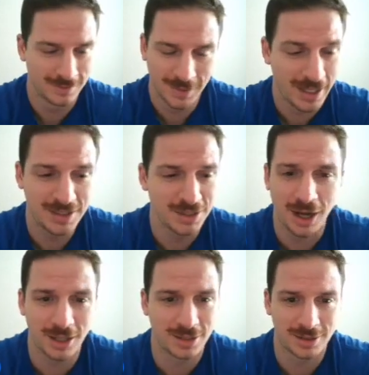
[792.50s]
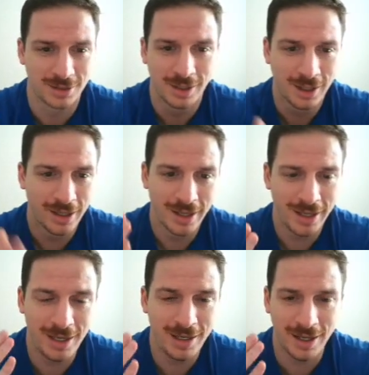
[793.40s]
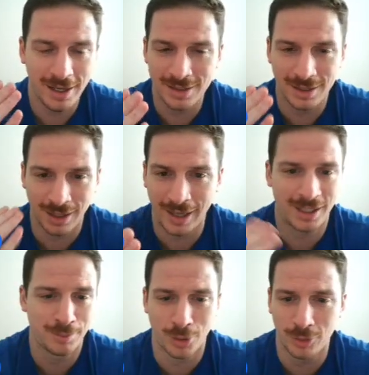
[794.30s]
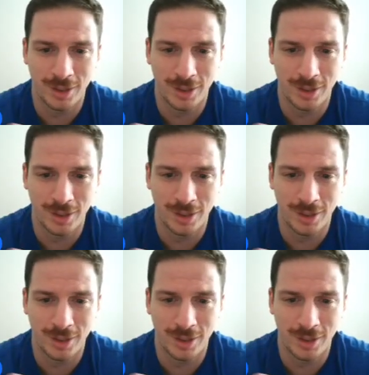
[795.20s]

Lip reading: He's nuts. He is a lightning bolt.